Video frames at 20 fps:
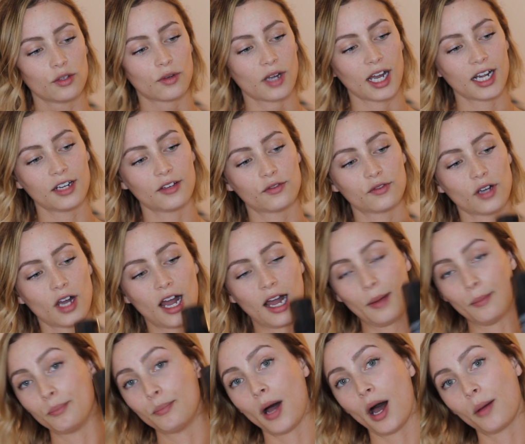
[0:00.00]
you kind of
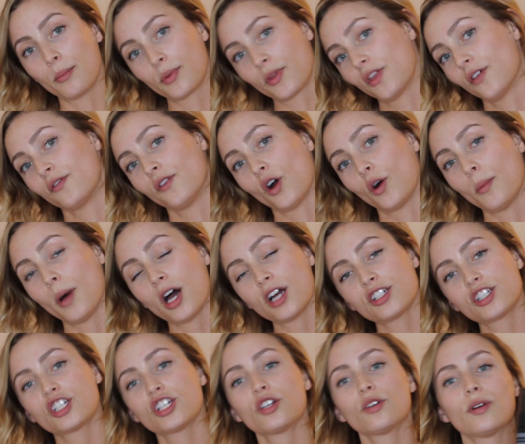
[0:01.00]
pump the foam
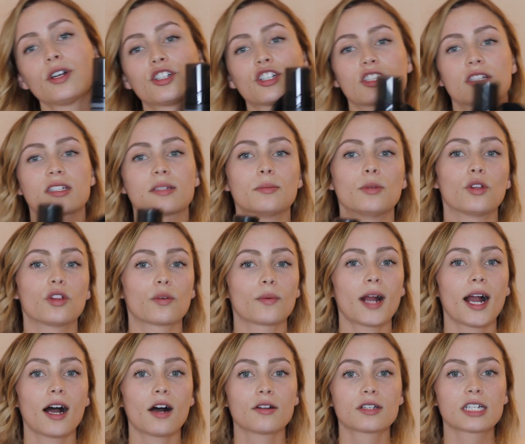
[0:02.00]
onto and just smooth
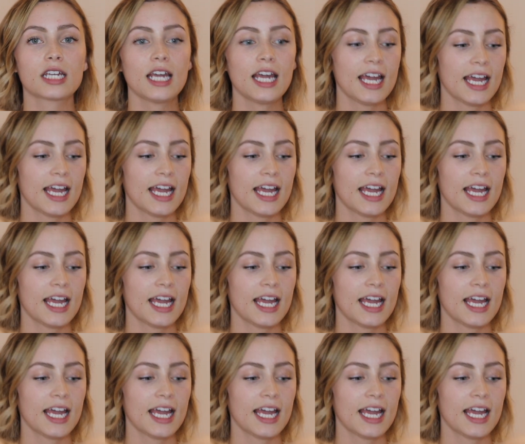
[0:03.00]
around.